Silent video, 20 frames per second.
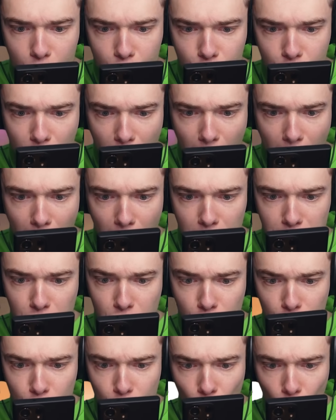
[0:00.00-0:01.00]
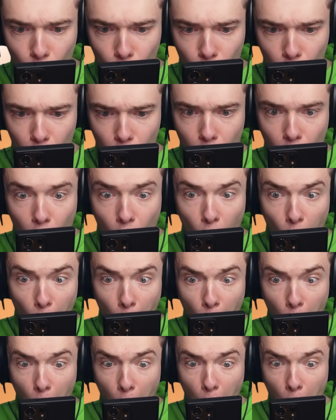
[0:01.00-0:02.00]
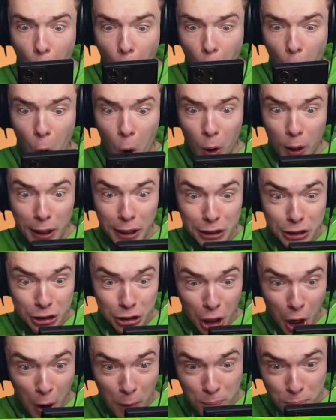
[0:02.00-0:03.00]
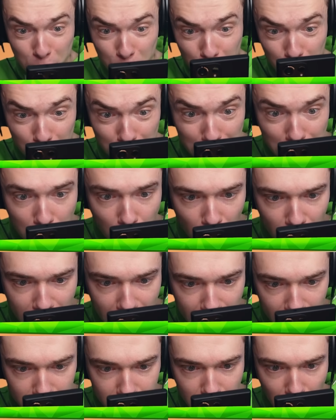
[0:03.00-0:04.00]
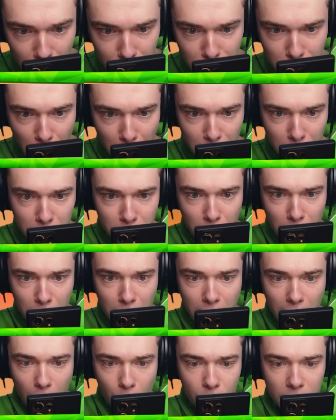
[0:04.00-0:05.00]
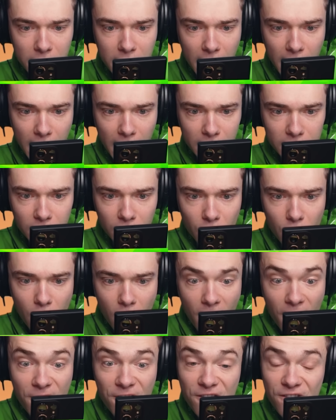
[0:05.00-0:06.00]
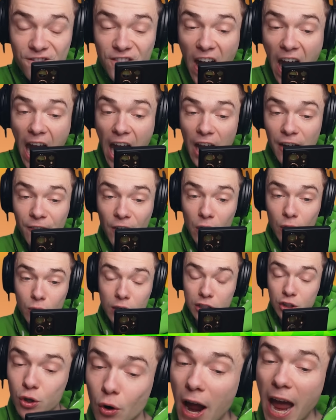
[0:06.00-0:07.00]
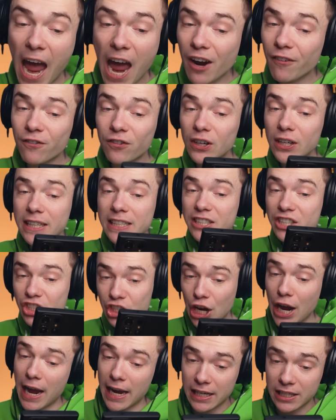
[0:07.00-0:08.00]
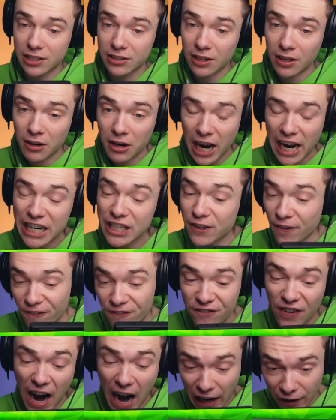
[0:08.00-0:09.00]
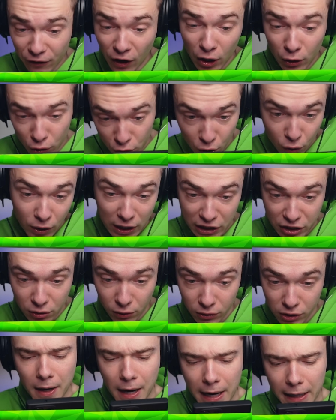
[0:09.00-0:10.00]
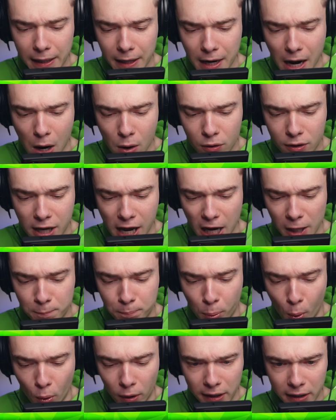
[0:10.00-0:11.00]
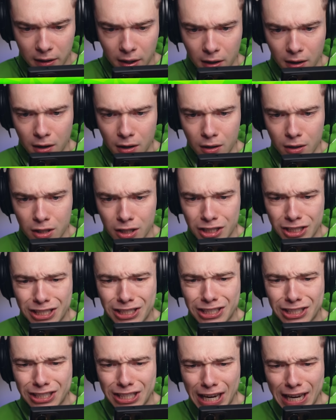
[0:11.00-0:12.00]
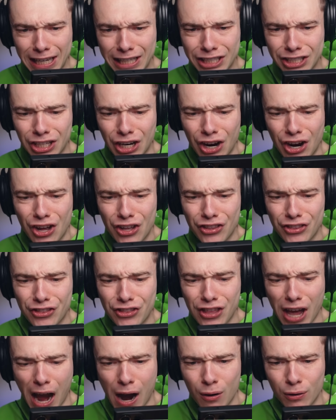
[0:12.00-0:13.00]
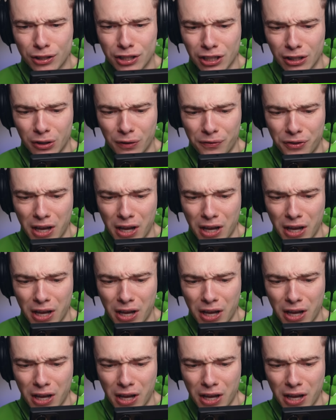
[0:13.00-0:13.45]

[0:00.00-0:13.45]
yes, sir. Oh, it's a beauty. Come on, get it, get it, get it. We get 500 crystals. So every chest has 500 crystals. And I can now get, boink, 6,000 of